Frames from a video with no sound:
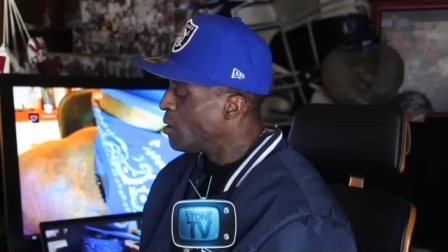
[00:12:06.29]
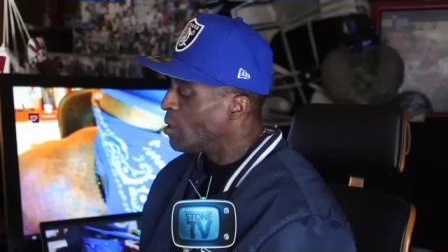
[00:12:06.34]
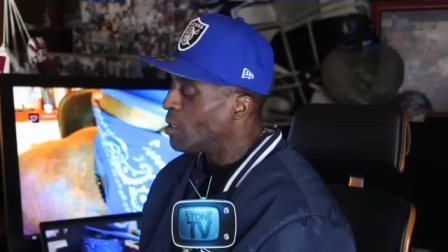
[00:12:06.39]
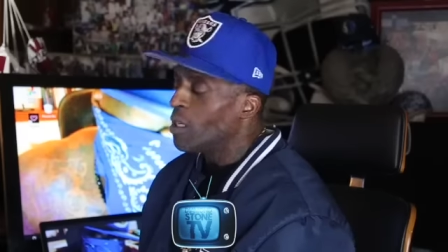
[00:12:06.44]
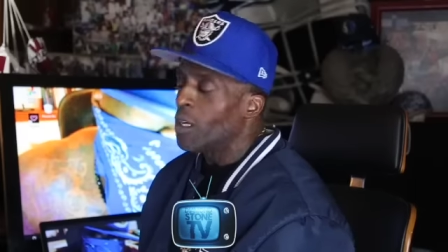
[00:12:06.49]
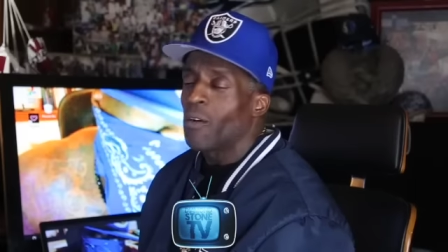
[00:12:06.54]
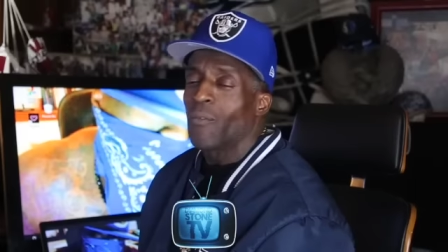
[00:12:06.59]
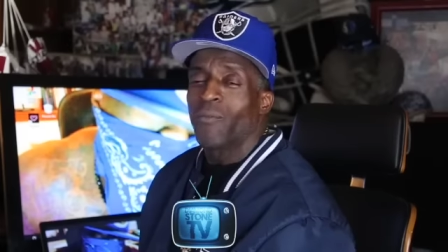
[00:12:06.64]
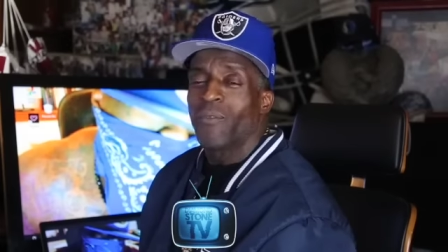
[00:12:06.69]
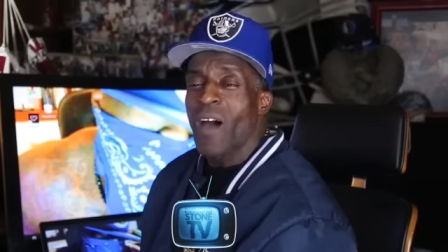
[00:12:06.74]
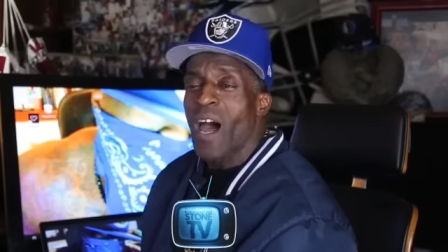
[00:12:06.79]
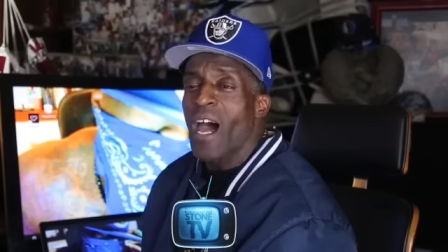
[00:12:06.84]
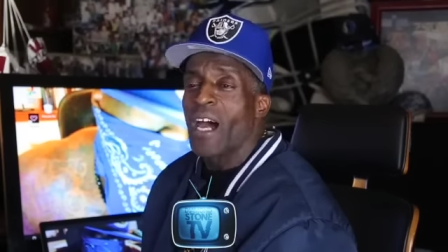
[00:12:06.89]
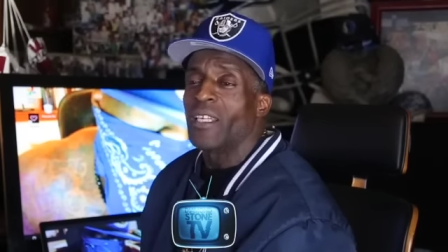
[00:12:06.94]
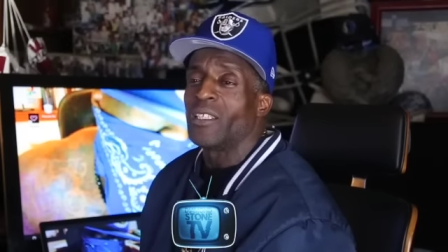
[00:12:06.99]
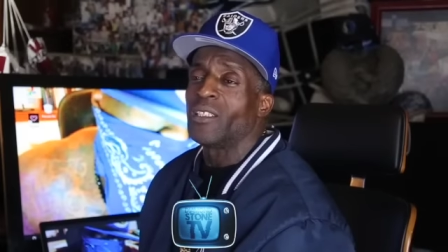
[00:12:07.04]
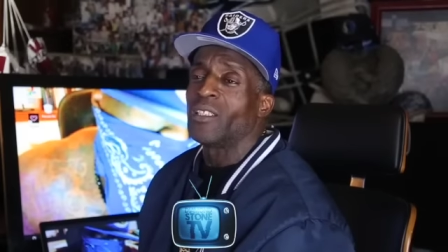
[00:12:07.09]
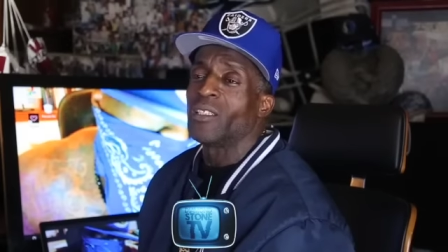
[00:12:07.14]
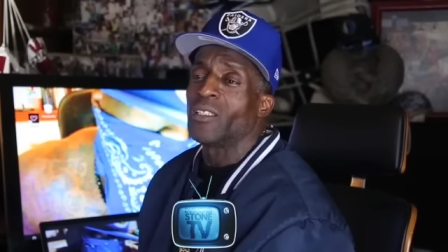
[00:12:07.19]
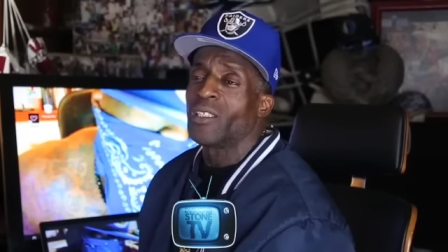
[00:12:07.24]
Yeah.
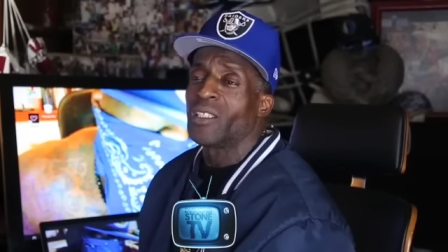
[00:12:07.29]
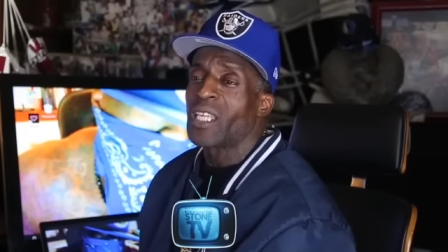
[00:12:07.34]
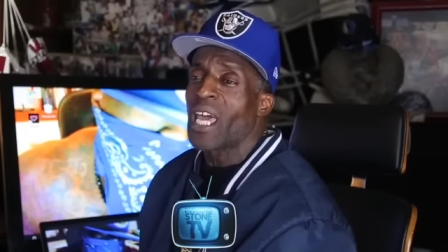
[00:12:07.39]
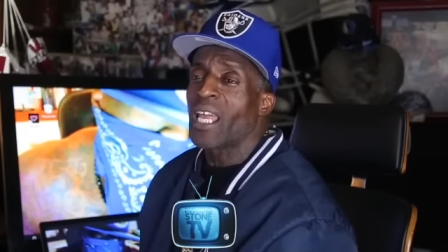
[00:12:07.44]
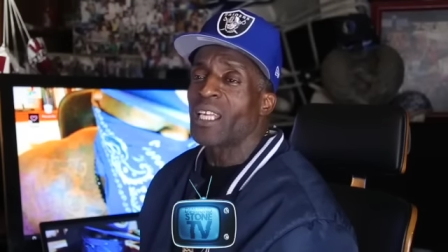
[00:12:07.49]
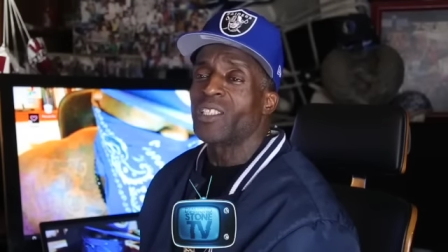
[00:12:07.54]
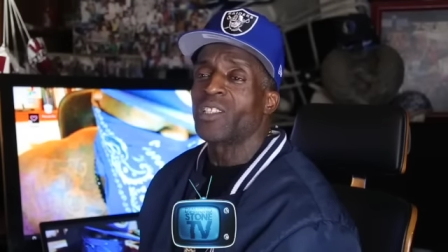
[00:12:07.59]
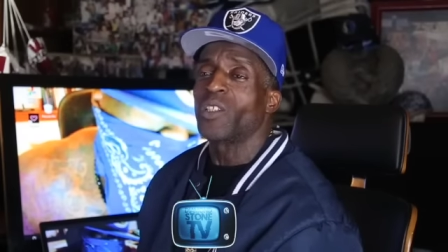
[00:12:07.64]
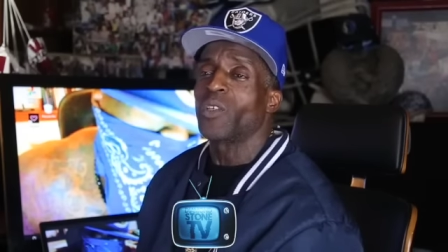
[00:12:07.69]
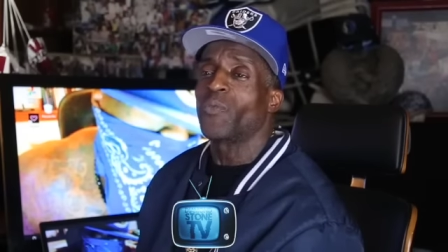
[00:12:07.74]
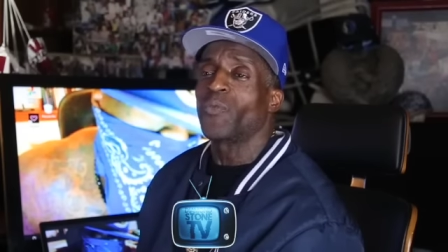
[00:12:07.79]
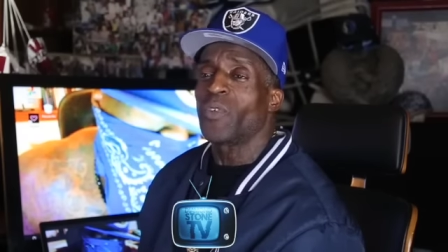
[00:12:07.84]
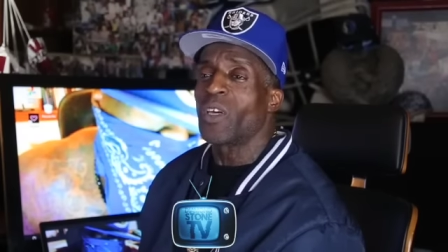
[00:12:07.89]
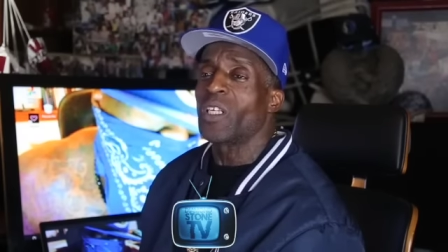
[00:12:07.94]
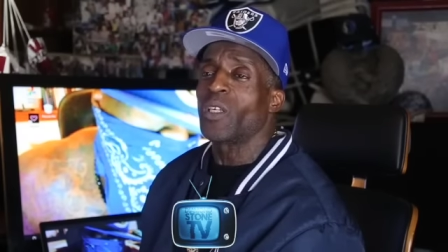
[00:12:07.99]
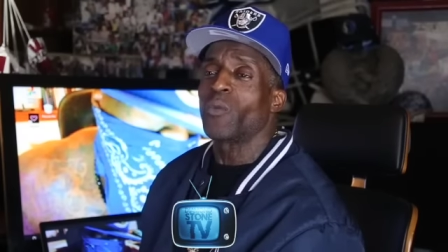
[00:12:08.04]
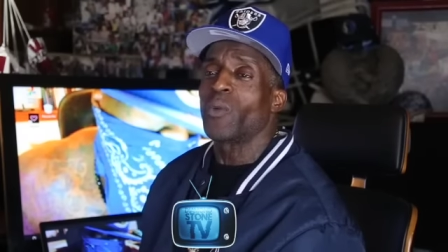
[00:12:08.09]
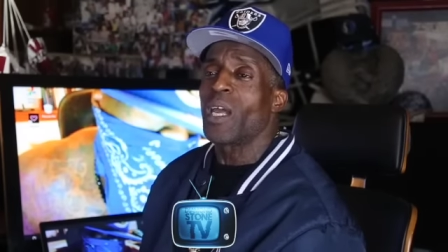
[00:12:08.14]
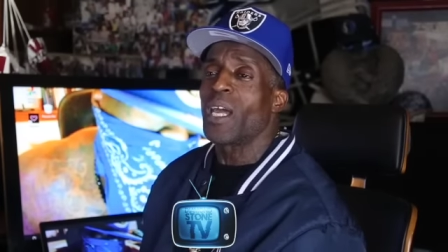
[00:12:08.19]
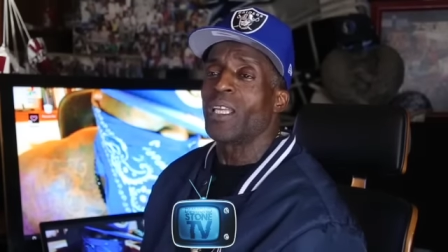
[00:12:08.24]
Finally, shout out to the
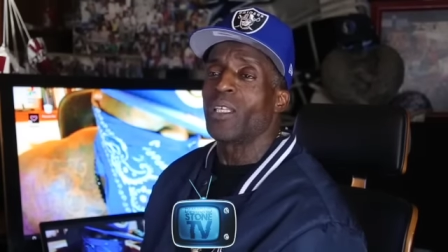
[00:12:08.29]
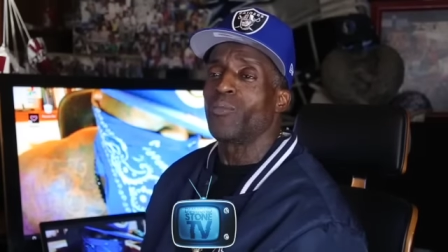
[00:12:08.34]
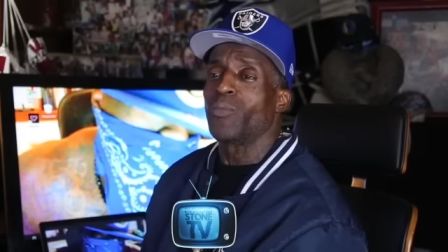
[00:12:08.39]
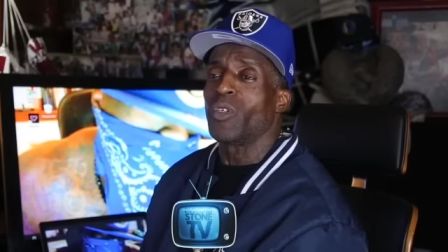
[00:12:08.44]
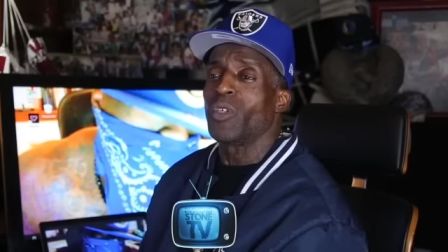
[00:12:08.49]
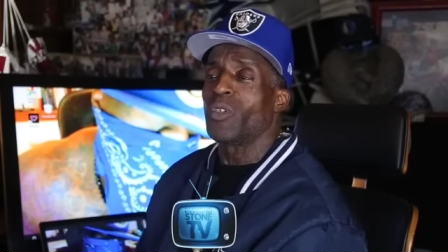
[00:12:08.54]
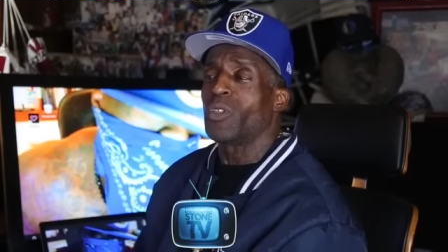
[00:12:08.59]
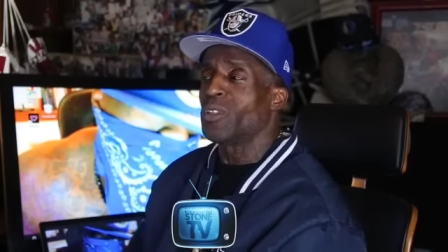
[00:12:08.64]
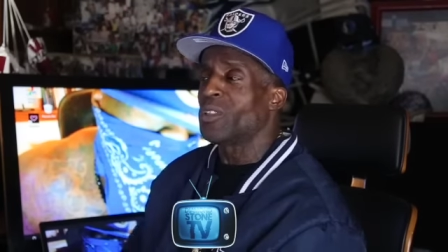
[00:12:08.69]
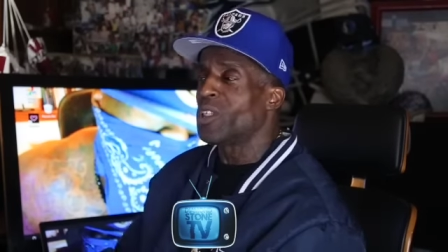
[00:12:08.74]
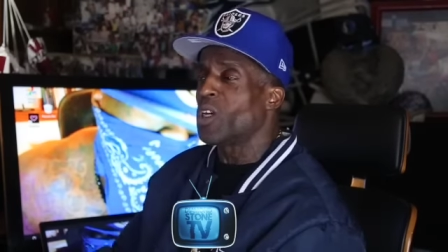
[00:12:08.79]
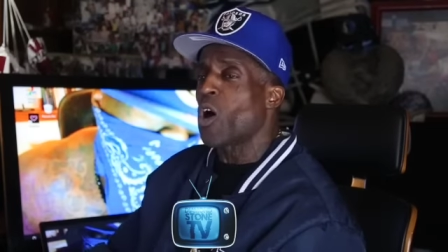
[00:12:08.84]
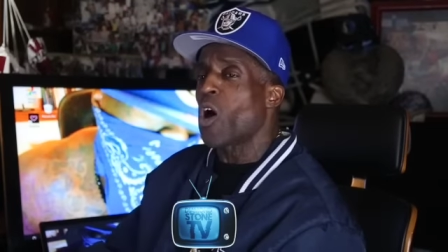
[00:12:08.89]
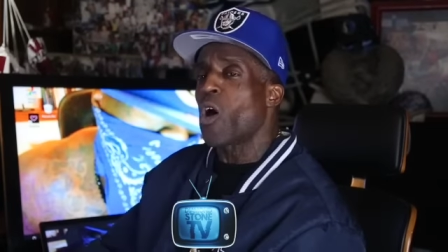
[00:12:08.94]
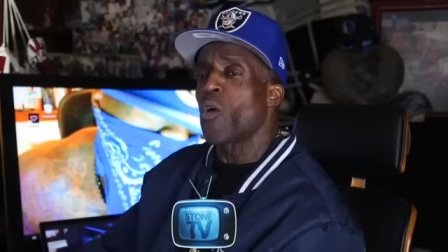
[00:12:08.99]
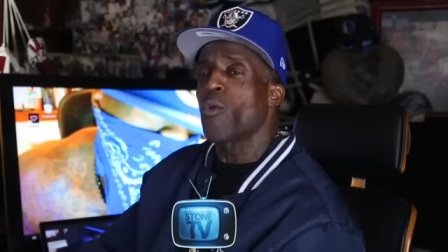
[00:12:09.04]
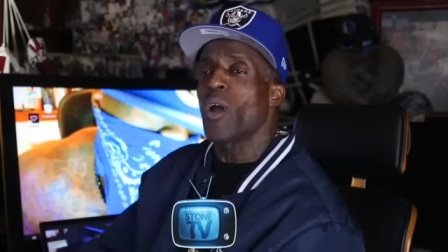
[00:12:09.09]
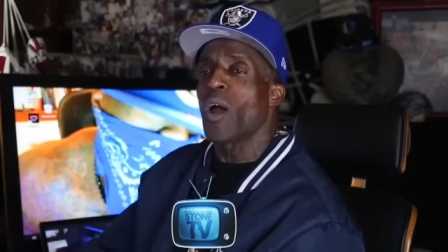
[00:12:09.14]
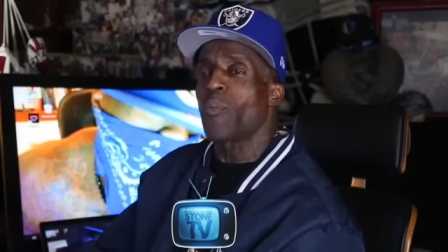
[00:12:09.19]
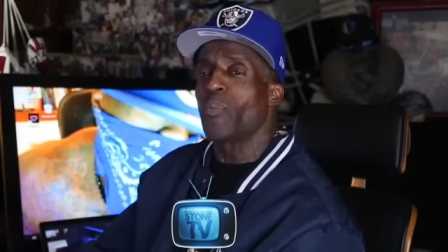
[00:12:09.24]
Federati boys, nigga.
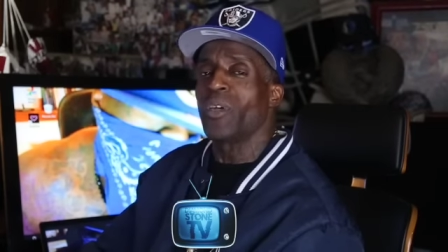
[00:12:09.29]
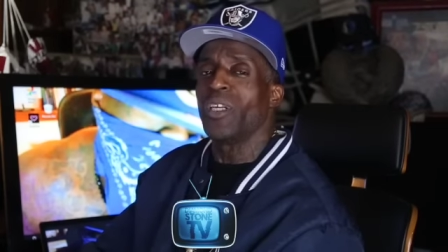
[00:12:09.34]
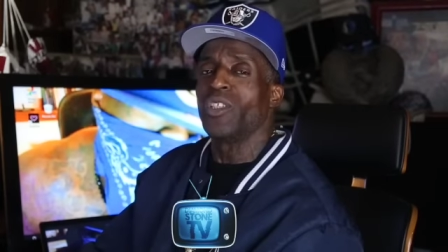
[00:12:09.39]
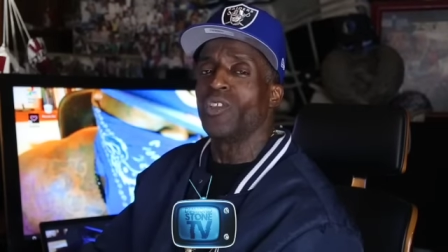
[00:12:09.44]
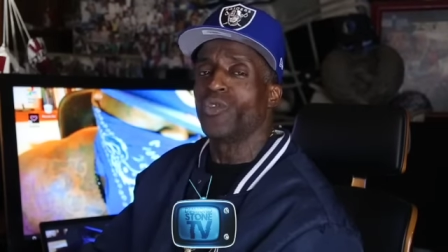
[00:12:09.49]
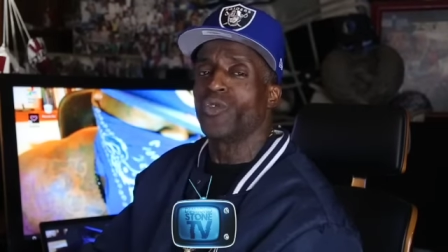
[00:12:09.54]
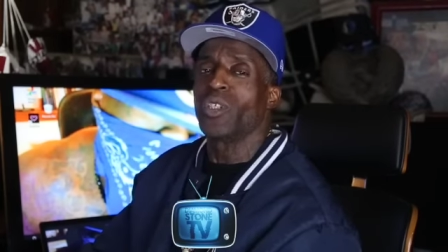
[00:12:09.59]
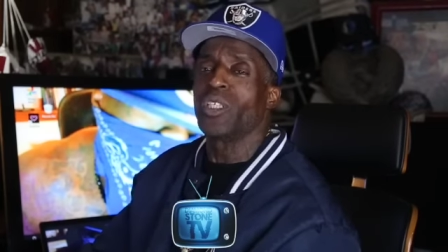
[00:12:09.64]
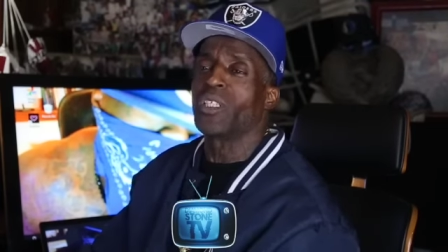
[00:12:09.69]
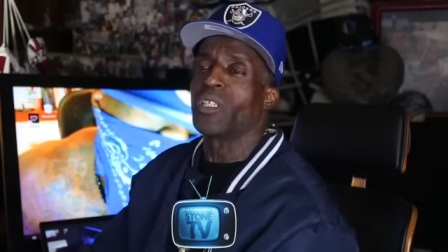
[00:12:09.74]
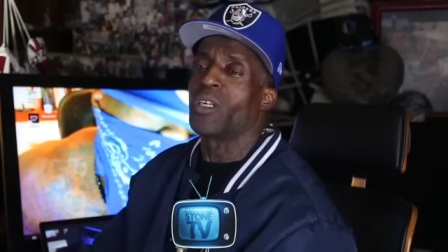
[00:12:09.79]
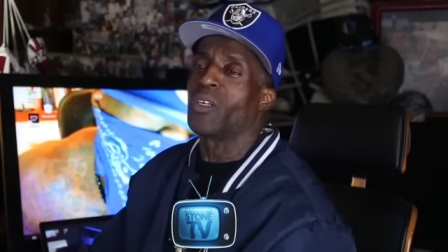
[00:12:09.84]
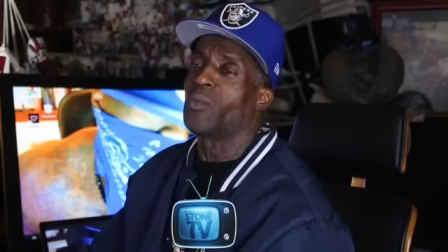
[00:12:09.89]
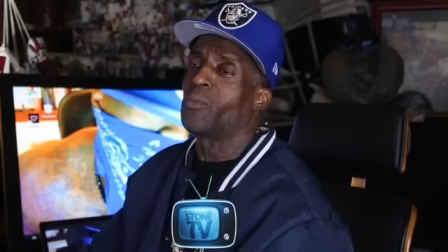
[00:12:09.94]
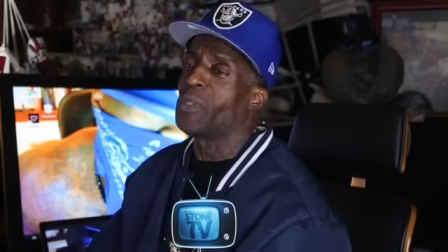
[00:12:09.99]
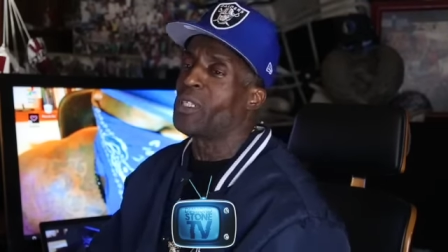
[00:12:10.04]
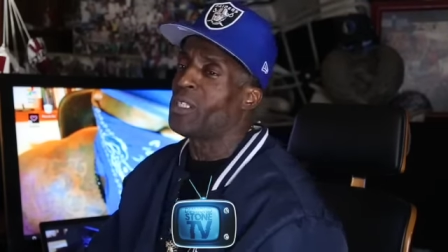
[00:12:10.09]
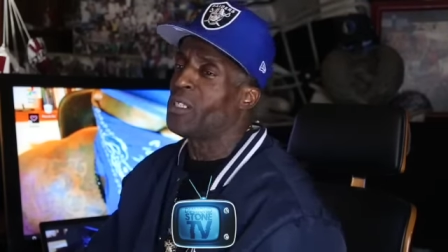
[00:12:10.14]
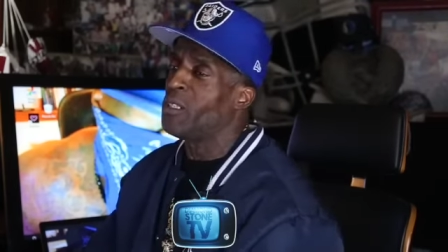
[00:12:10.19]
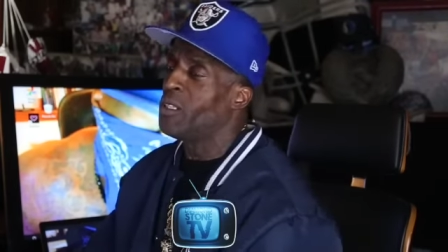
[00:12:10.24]
R.I.P. Draco,
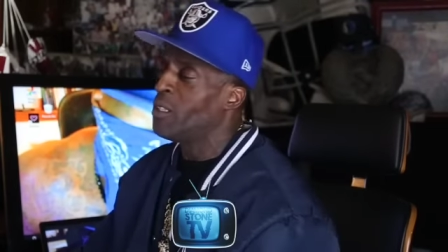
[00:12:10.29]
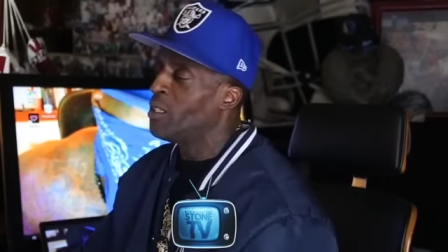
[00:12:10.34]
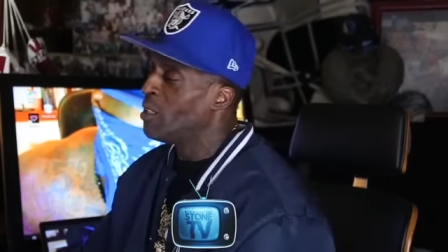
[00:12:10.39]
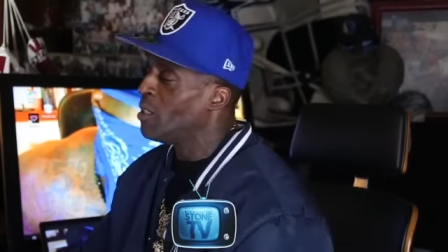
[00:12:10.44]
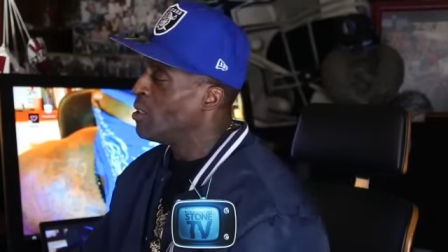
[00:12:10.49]
man.